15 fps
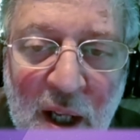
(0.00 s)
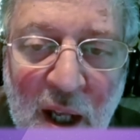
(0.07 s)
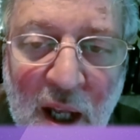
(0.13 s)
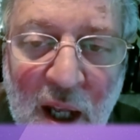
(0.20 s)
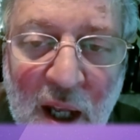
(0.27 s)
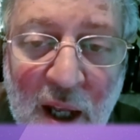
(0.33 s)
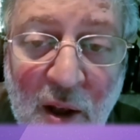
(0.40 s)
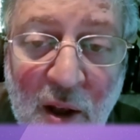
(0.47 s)

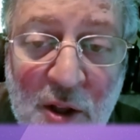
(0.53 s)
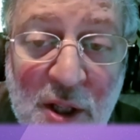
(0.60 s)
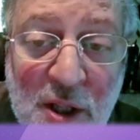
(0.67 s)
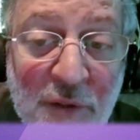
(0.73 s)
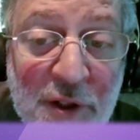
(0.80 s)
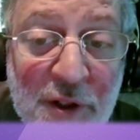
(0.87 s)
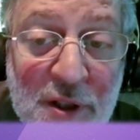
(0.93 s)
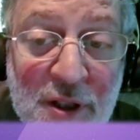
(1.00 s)

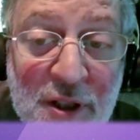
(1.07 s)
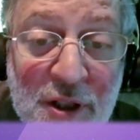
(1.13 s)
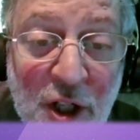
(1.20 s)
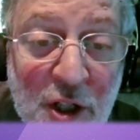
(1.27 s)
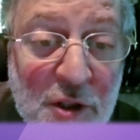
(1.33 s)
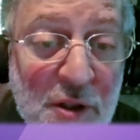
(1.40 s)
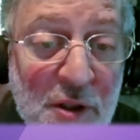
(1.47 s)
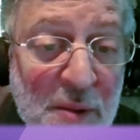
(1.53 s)
Also for
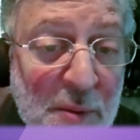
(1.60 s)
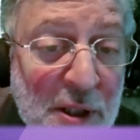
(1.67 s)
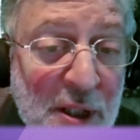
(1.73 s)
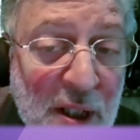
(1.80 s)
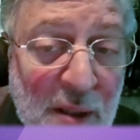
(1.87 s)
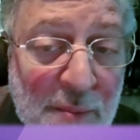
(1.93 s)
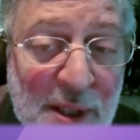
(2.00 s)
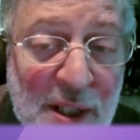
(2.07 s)
children's
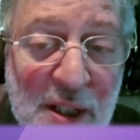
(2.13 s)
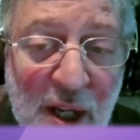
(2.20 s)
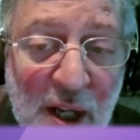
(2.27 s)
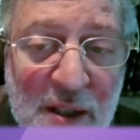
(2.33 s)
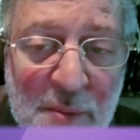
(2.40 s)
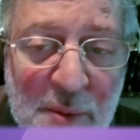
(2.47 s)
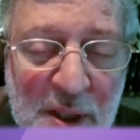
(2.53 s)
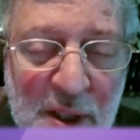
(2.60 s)
museums and
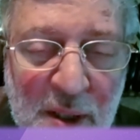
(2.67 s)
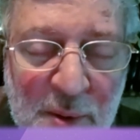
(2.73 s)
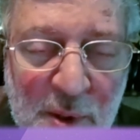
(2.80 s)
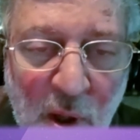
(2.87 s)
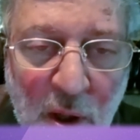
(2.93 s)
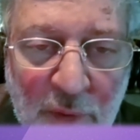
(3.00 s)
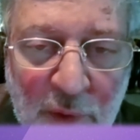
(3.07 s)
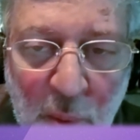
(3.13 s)
science museums
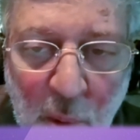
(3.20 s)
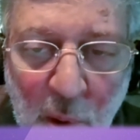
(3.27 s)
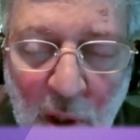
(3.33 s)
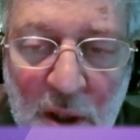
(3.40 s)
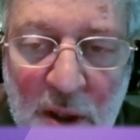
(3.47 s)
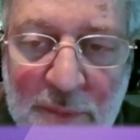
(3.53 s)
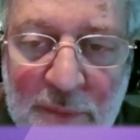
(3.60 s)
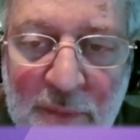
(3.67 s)
all over the
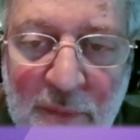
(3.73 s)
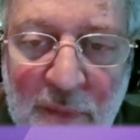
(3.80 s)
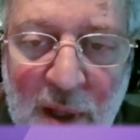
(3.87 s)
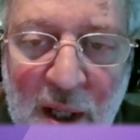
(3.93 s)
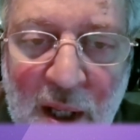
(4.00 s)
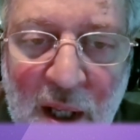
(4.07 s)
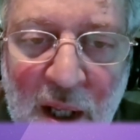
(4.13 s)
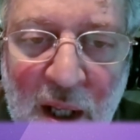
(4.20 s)
world.
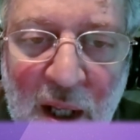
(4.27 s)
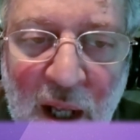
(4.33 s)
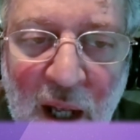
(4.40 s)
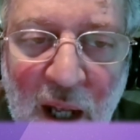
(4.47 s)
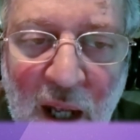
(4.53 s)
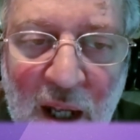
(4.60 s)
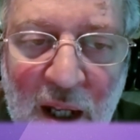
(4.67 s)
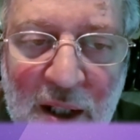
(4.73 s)

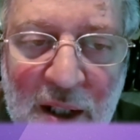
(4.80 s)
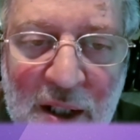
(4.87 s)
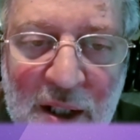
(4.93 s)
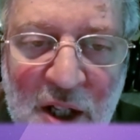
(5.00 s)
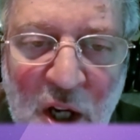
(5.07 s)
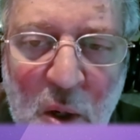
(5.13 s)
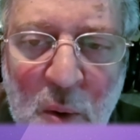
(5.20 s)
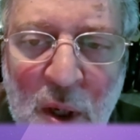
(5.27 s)

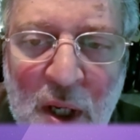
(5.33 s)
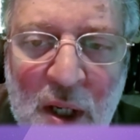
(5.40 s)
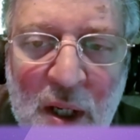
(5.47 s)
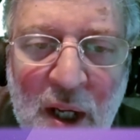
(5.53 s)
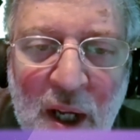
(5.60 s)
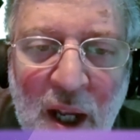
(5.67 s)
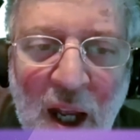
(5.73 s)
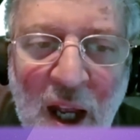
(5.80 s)
So
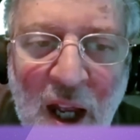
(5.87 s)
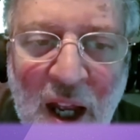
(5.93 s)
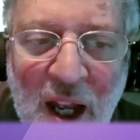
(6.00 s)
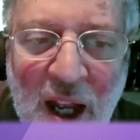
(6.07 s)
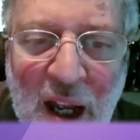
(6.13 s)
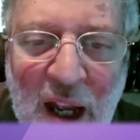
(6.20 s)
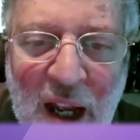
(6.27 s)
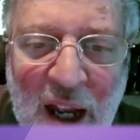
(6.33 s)
I
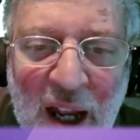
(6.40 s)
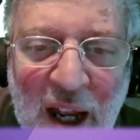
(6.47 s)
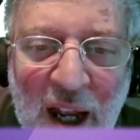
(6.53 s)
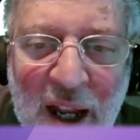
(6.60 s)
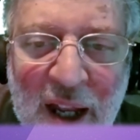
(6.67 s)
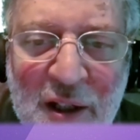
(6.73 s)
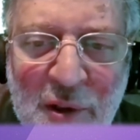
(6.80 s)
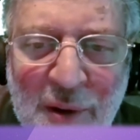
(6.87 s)

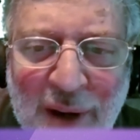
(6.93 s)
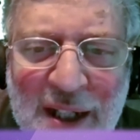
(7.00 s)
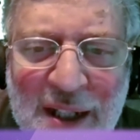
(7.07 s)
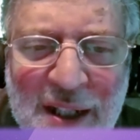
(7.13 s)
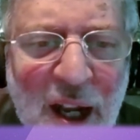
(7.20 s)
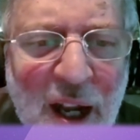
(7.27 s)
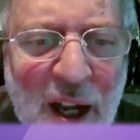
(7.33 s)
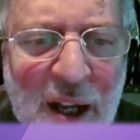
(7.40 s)
had a great
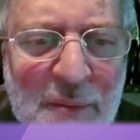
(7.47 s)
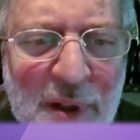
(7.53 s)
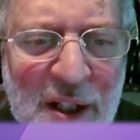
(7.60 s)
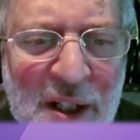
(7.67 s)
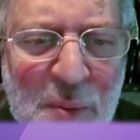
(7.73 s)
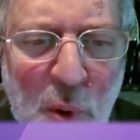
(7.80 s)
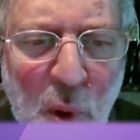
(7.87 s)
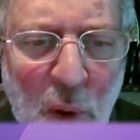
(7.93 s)
time
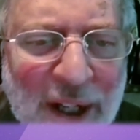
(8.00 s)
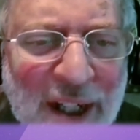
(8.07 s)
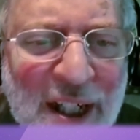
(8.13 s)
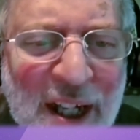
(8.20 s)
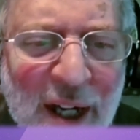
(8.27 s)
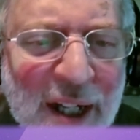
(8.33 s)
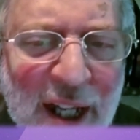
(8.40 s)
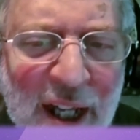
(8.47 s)
exploring
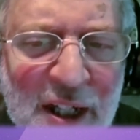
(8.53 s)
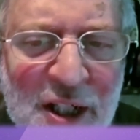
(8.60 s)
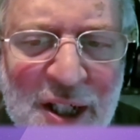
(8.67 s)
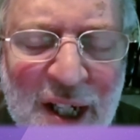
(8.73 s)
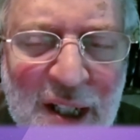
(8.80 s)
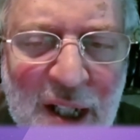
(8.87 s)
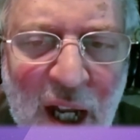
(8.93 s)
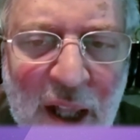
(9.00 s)
cutting edge
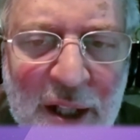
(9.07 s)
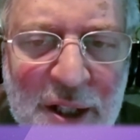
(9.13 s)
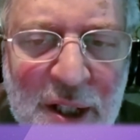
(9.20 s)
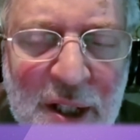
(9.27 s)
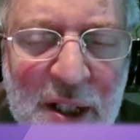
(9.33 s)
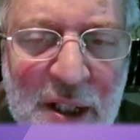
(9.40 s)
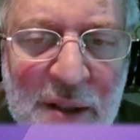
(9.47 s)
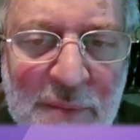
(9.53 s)

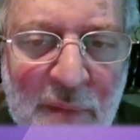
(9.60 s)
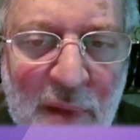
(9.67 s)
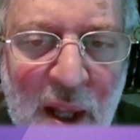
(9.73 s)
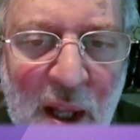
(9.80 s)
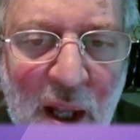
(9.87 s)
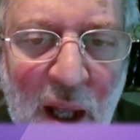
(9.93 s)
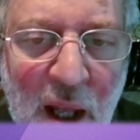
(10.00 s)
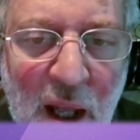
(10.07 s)
technologies,
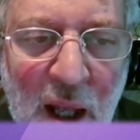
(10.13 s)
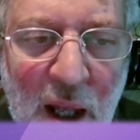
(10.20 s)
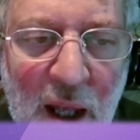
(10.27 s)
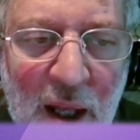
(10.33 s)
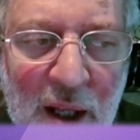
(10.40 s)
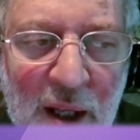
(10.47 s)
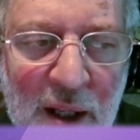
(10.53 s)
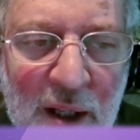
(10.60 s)

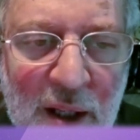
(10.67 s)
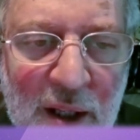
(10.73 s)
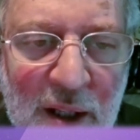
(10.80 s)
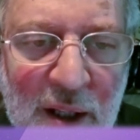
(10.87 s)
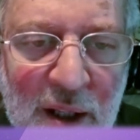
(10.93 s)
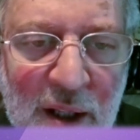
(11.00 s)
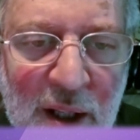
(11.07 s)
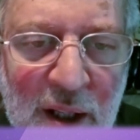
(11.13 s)

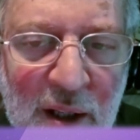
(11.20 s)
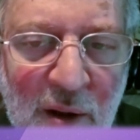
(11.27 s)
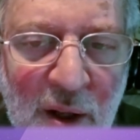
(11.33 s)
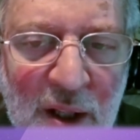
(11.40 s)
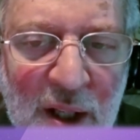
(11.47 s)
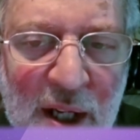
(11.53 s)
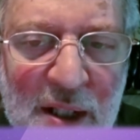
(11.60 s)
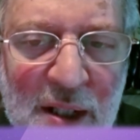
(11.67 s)

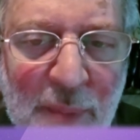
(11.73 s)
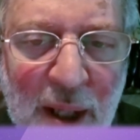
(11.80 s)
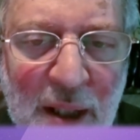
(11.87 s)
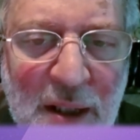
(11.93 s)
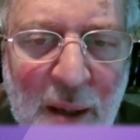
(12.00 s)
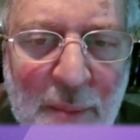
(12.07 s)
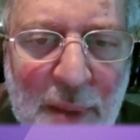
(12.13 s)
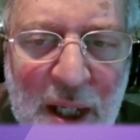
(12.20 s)
all kinds of
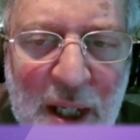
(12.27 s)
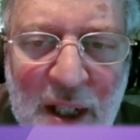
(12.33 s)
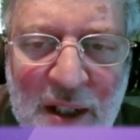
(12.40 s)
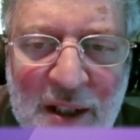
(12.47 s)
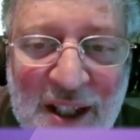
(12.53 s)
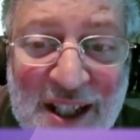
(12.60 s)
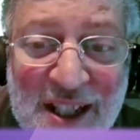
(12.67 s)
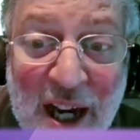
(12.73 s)

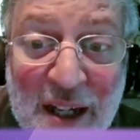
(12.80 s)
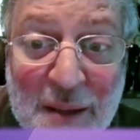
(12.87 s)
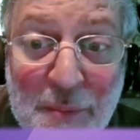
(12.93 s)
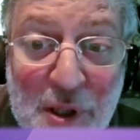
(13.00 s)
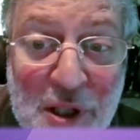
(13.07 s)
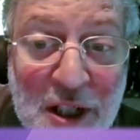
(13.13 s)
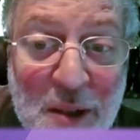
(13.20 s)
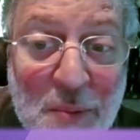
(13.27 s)
multimedia, designing
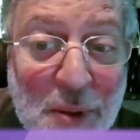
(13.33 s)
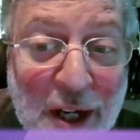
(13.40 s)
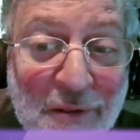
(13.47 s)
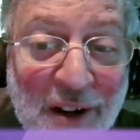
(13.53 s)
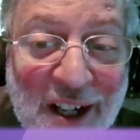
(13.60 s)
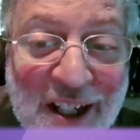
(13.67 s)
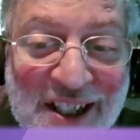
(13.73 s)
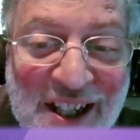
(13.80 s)
musical
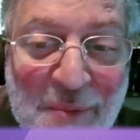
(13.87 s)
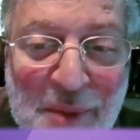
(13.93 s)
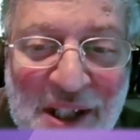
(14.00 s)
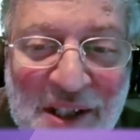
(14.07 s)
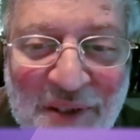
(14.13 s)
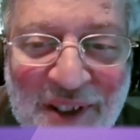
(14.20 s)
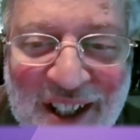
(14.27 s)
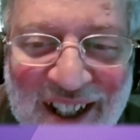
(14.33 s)
playground
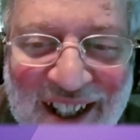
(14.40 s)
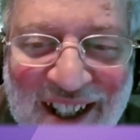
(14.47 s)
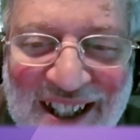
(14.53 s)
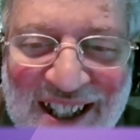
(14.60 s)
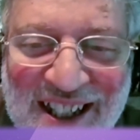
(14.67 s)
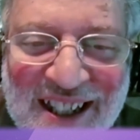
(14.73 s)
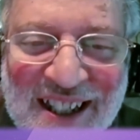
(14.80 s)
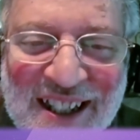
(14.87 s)
exhibits for
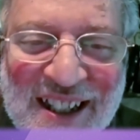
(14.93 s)
kids